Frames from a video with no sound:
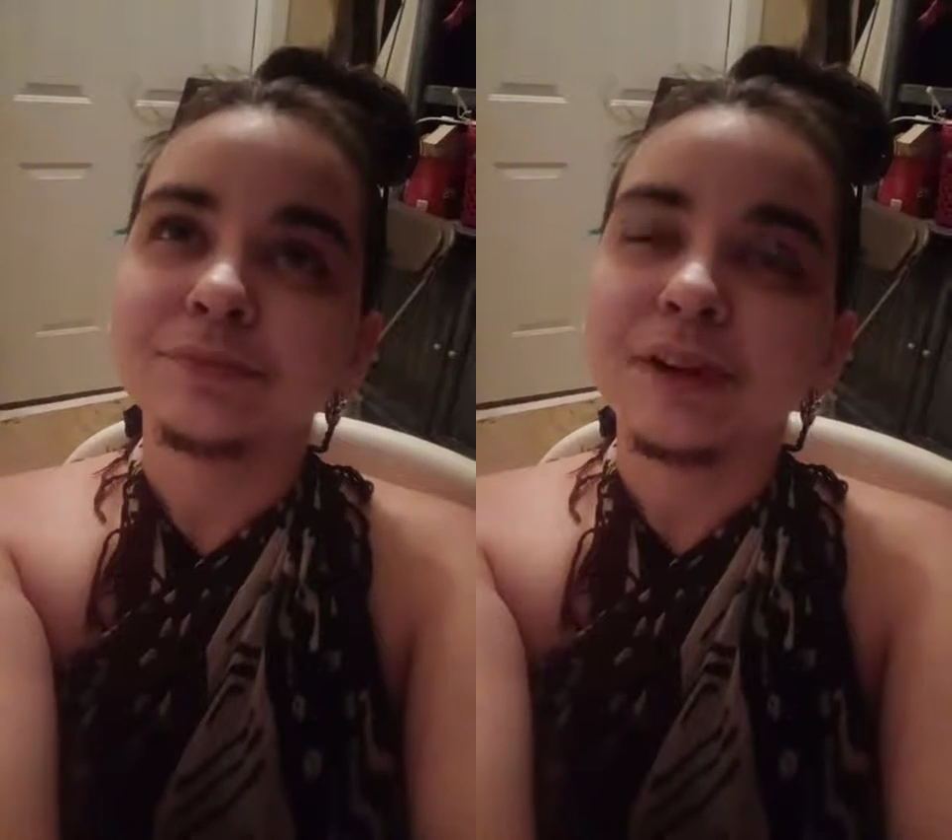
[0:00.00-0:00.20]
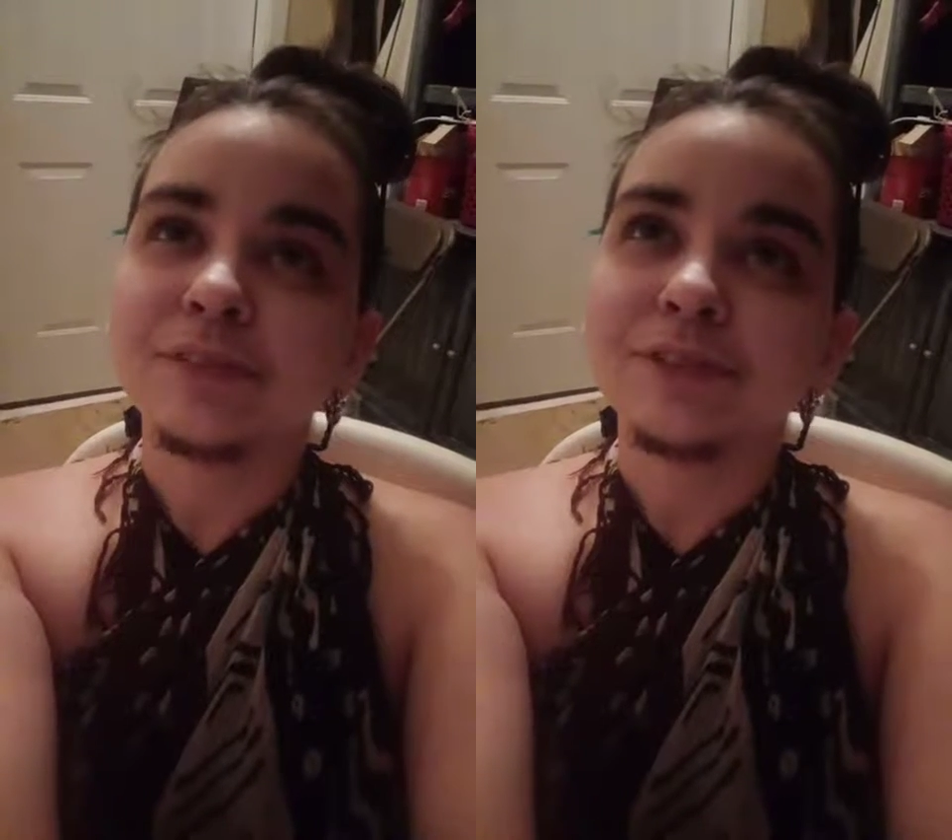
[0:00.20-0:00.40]

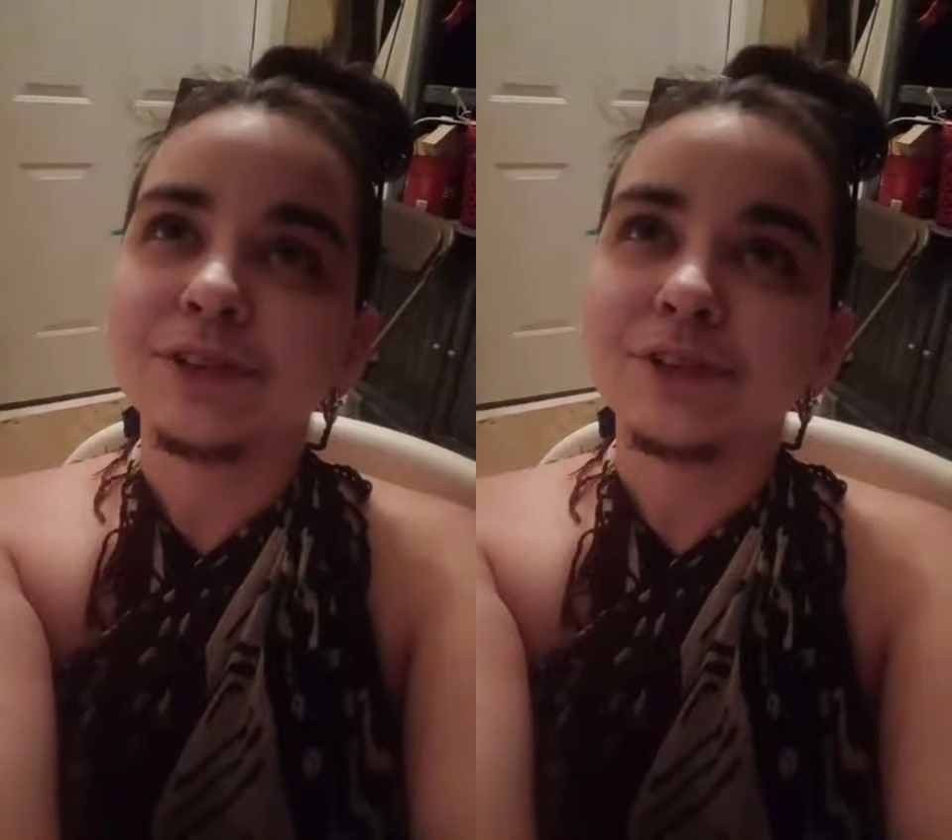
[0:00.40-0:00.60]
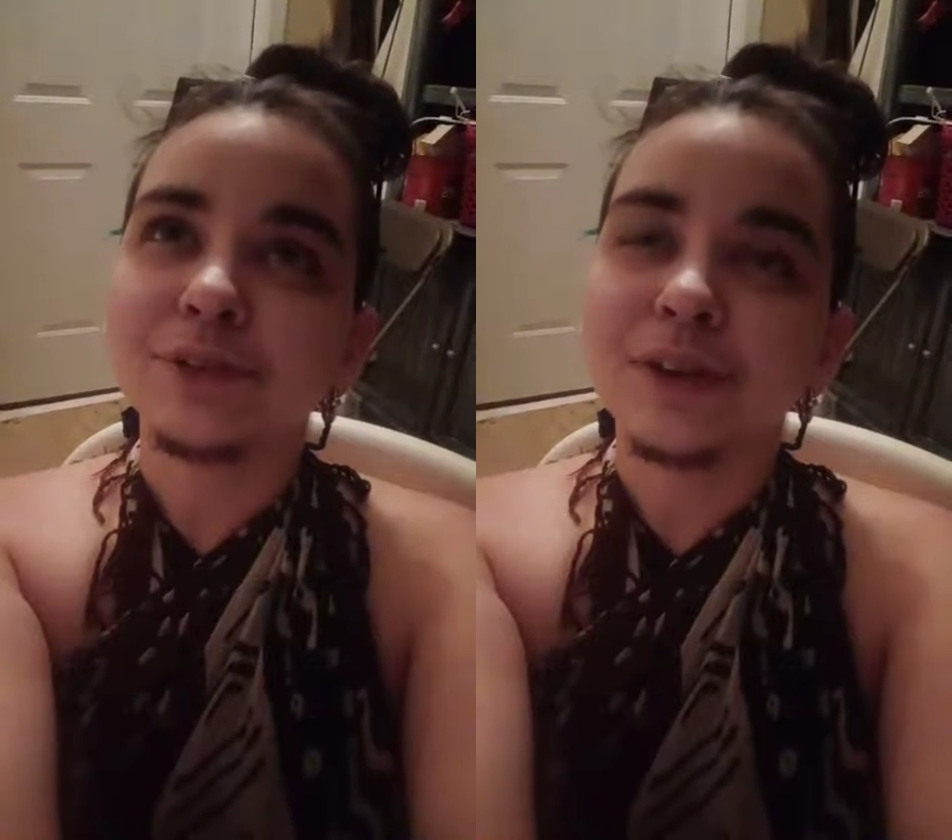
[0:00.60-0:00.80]
have to
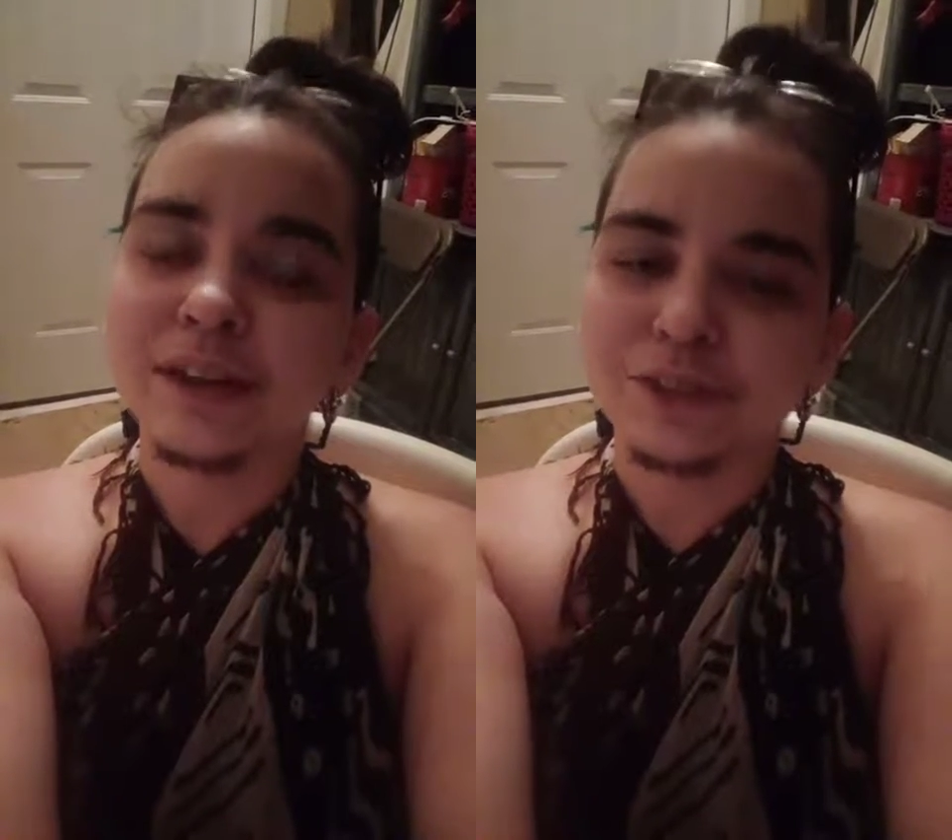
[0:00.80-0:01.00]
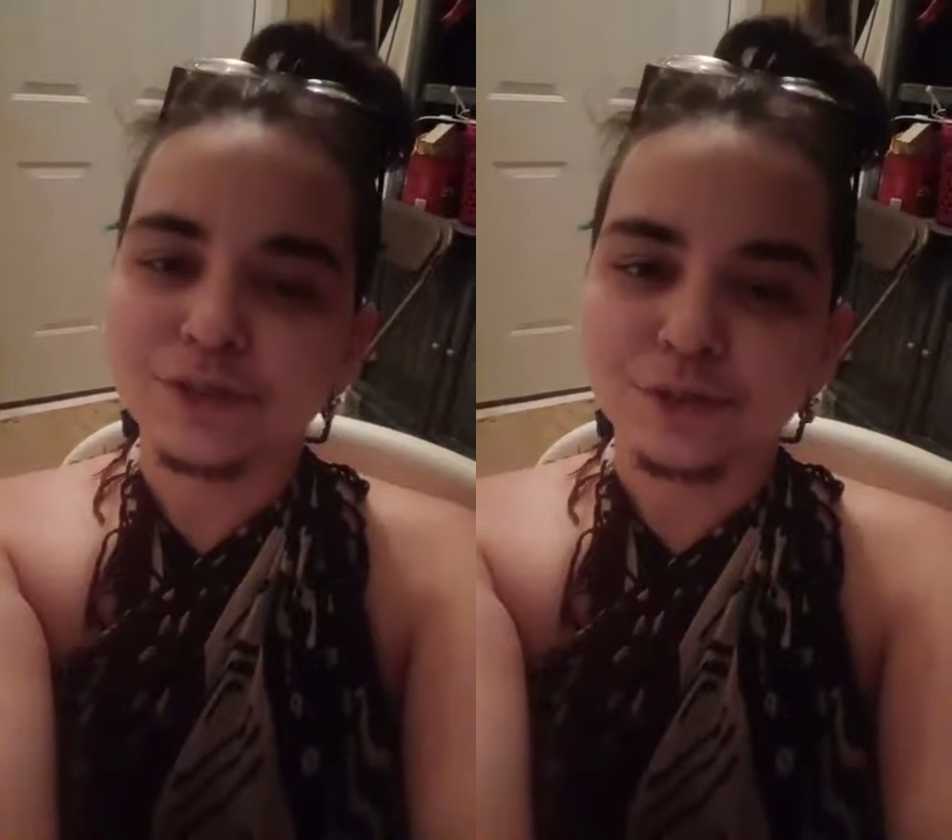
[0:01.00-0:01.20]
do
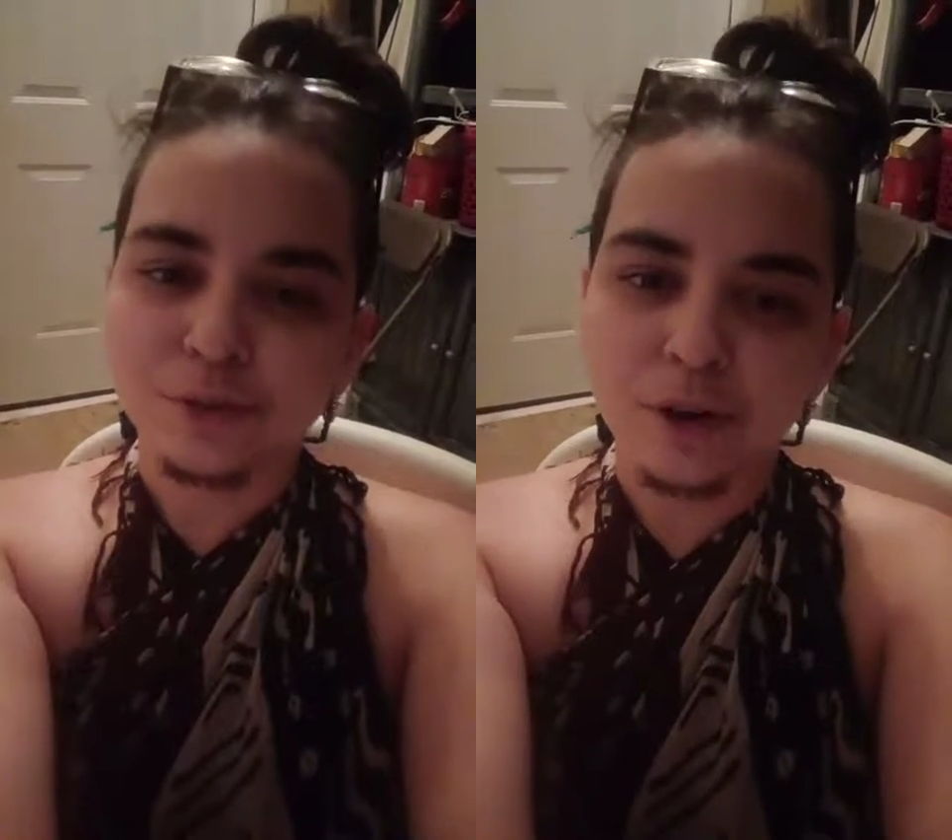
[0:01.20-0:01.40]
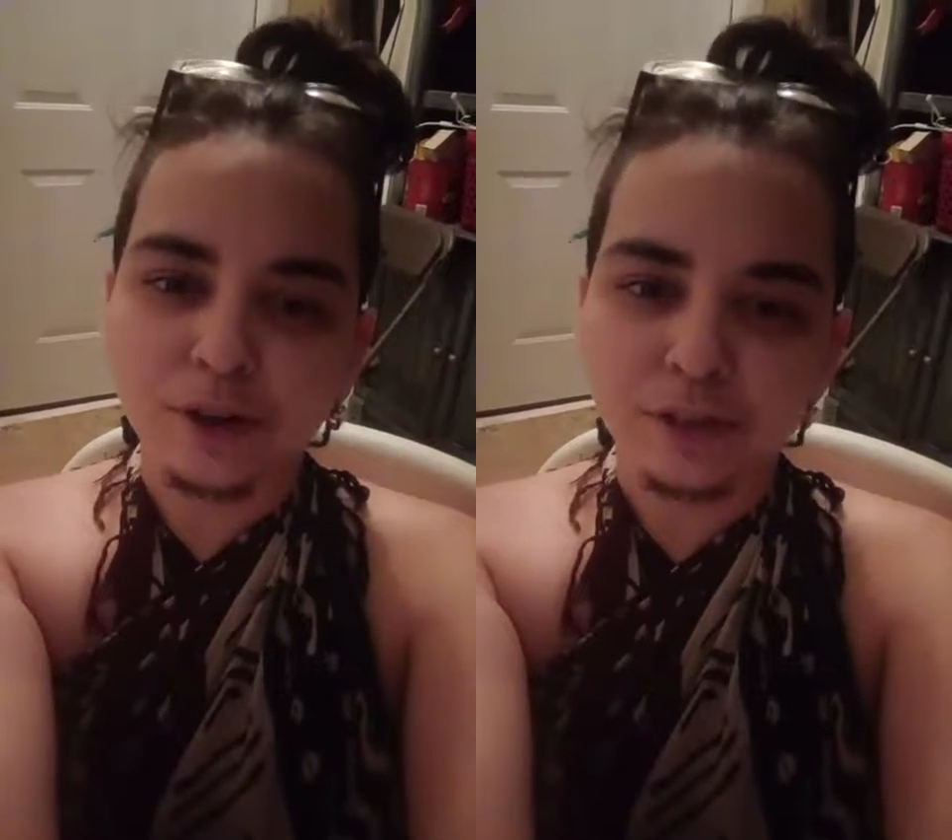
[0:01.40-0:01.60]
extra
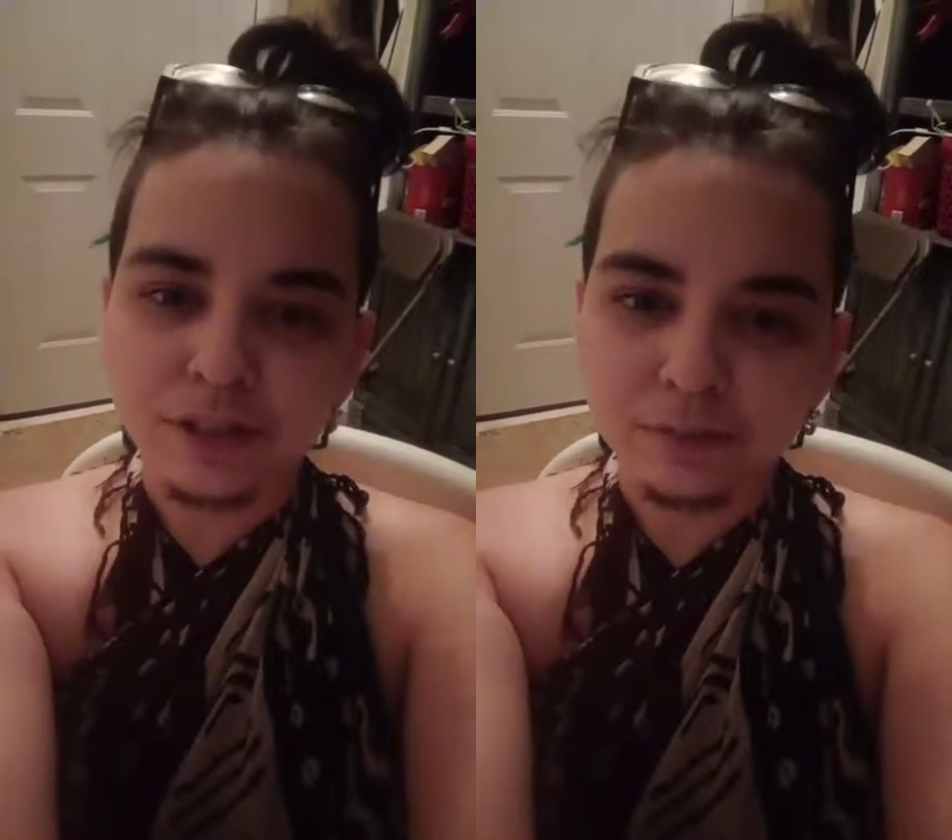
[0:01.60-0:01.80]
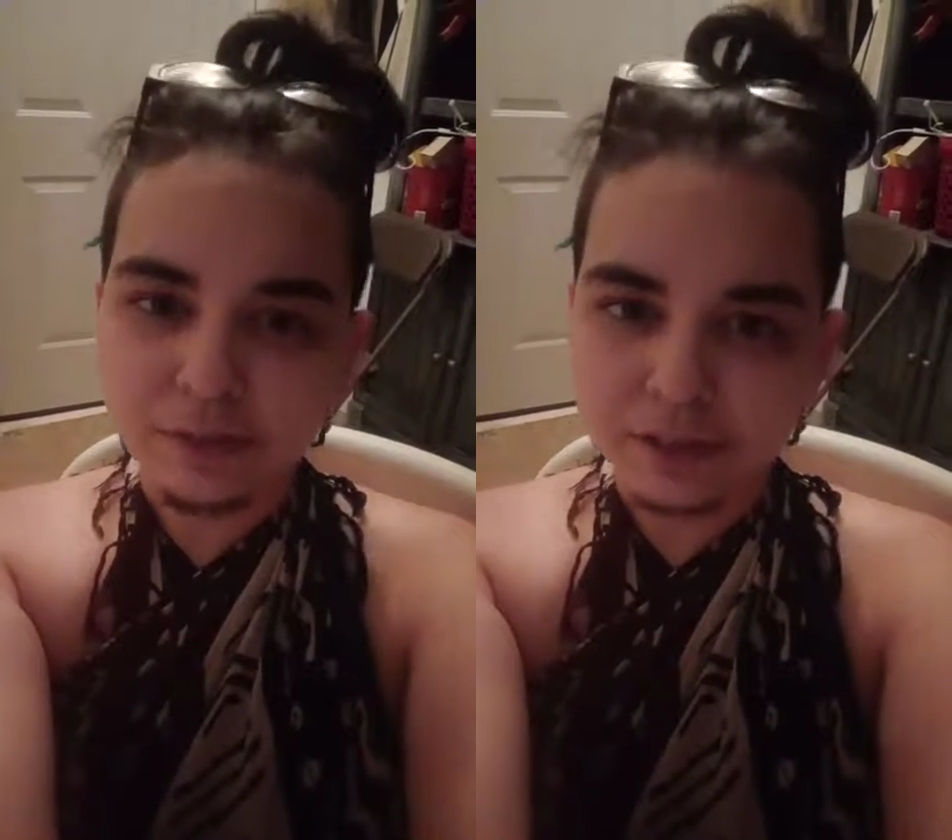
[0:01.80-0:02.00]

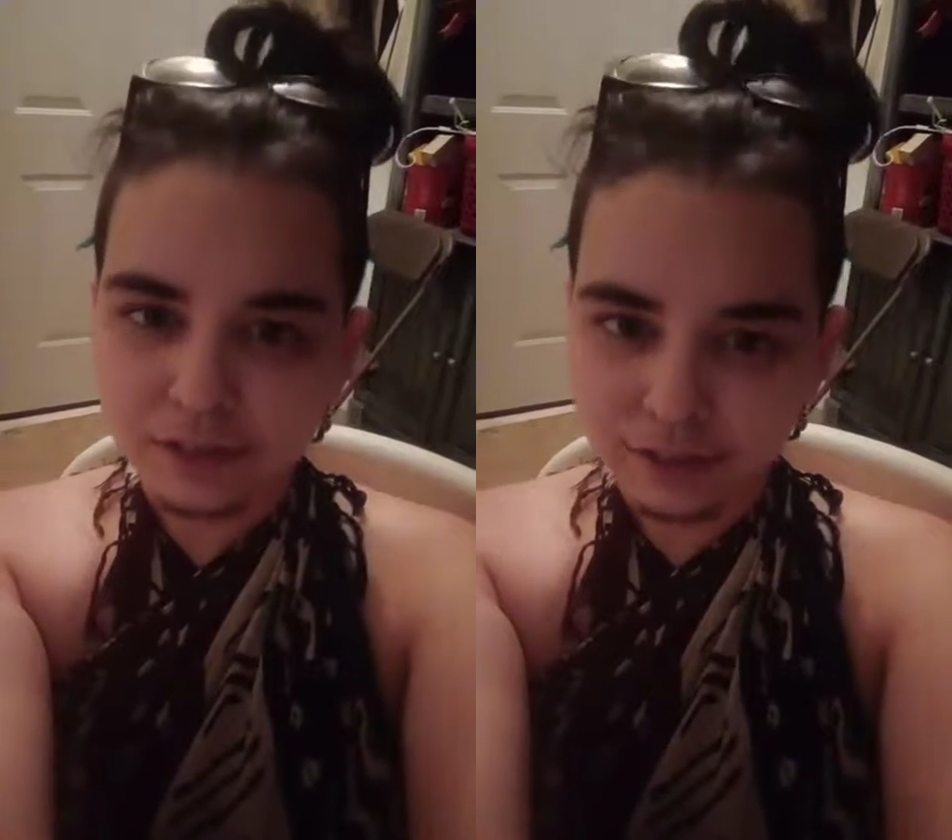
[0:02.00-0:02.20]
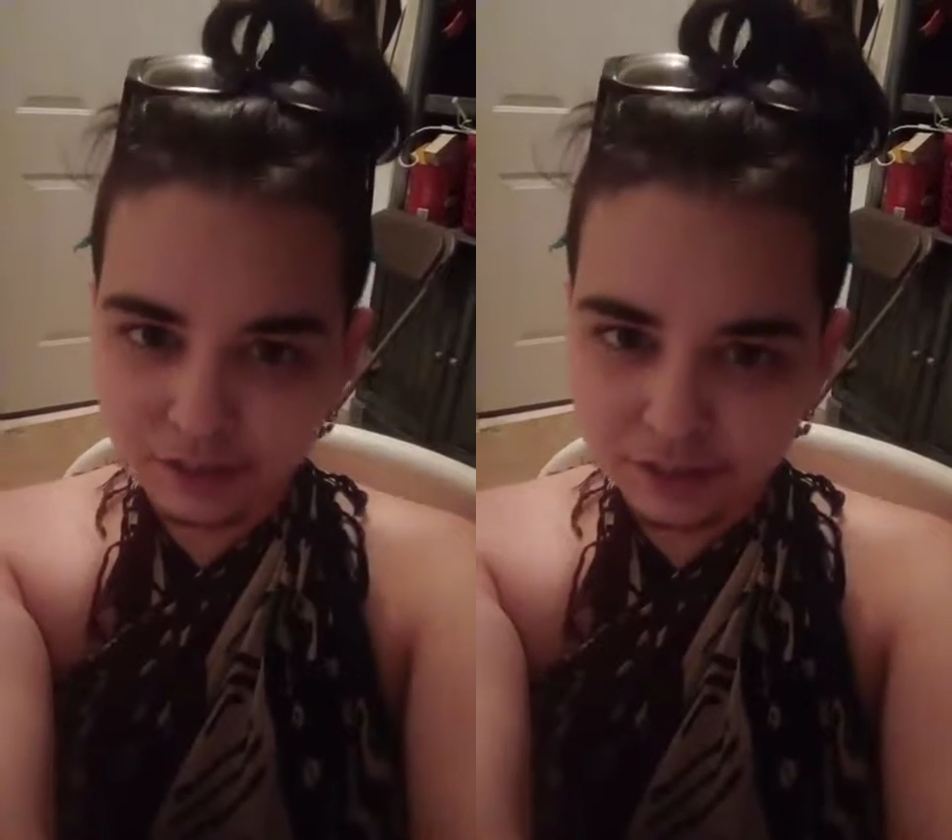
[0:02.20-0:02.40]
watering
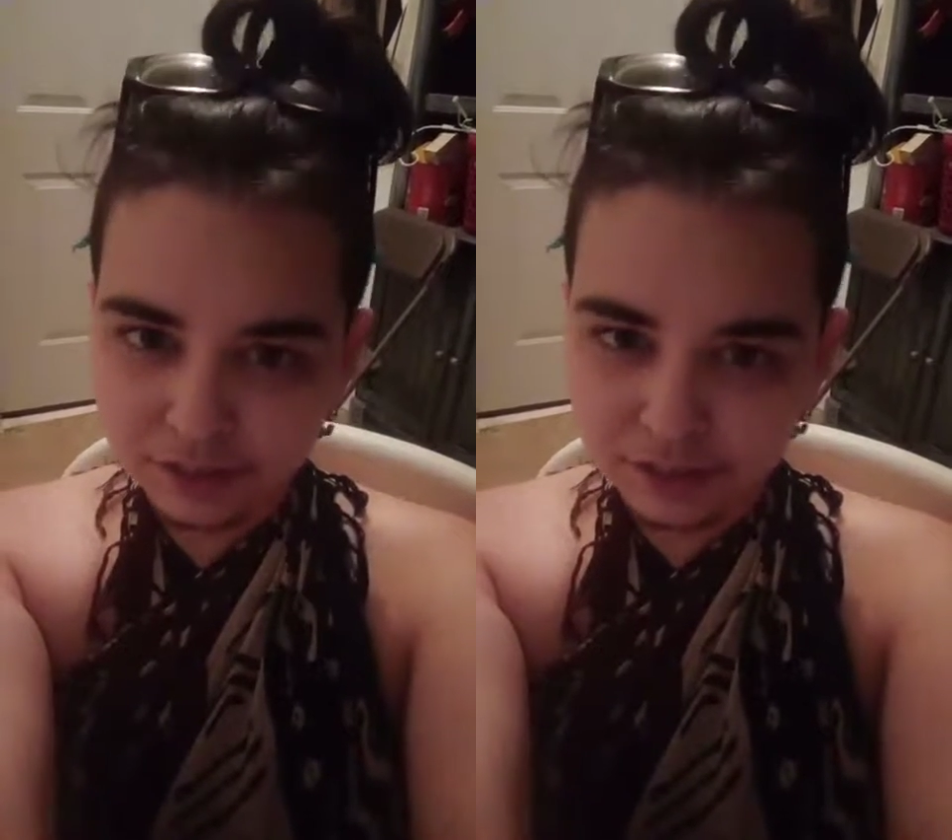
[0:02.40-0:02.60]
basically